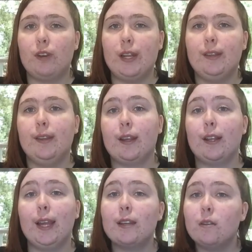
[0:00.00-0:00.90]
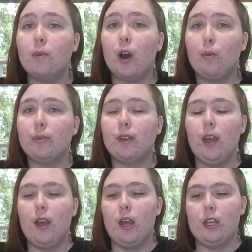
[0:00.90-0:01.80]
friends that collected pops,
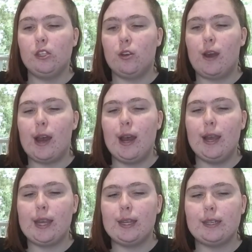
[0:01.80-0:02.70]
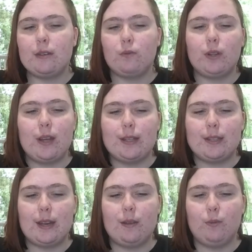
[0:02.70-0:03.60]
so I didn't realize
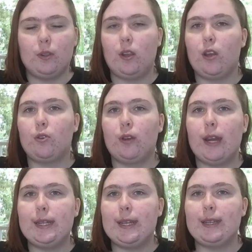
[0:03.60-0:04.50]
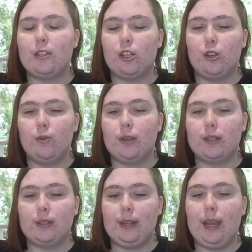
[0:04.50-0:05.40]
that it was a good idea to
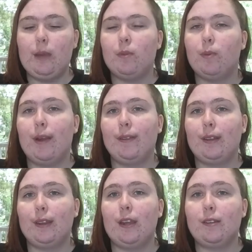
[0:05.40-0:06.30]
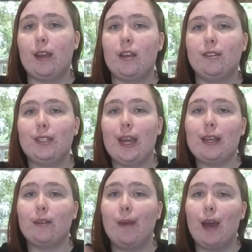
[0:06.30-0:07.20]
keep the plastic thing, because I used to
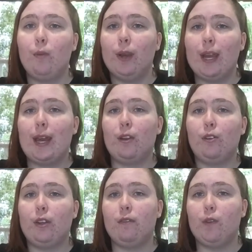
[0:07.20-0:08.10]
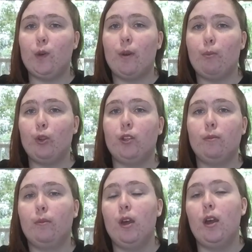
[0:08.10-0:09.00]
take them out when I had only a few and put
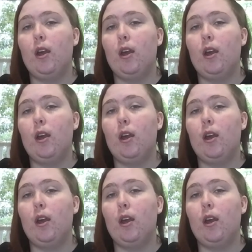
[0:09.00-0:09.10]
them